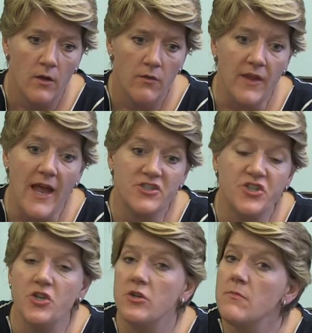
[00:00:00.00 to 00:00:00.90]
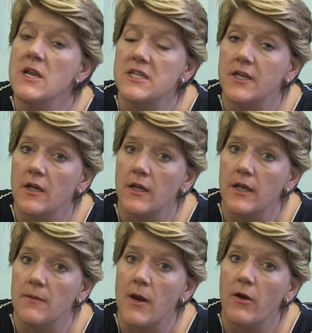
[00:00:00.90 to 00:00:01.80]
the attitude of the media
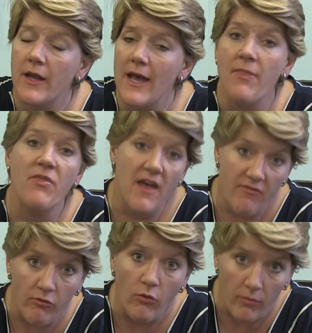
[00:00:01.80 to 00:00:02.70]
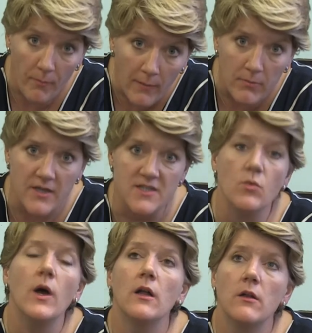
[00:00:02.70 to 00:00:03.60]
in America, and therefore the public as
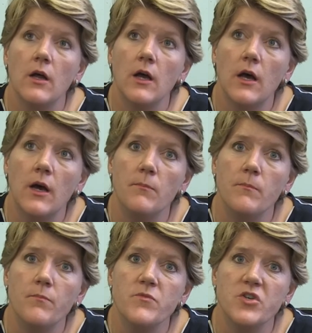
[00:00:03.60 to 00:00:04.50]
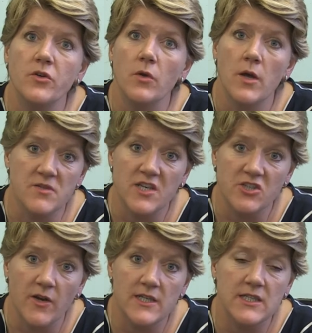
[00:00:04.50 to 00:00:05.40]
well, to
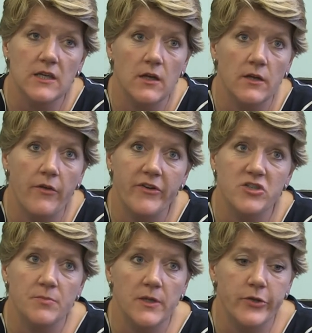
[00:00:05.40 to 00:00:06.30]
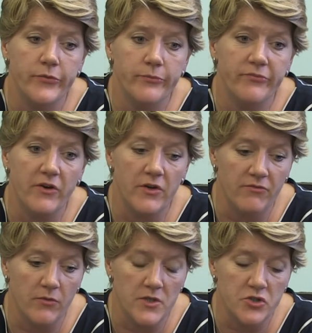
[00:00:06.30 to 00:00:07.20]
homosexuality, and I think she's been very
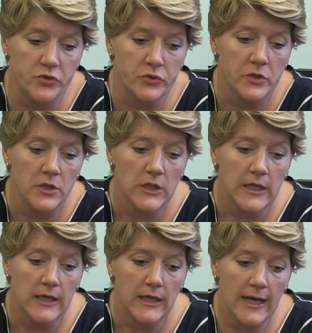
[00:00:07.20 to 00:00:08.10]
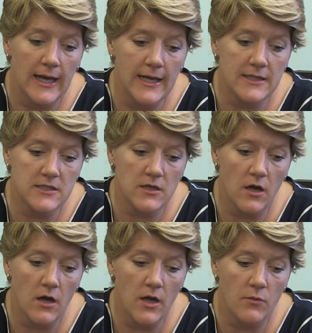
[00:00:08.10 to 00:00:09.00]
influential. And
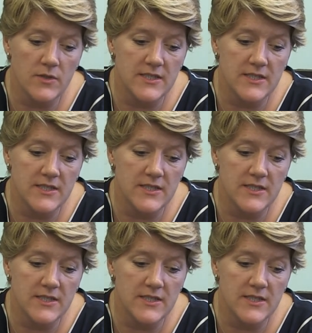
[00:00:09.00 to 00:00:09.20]
I would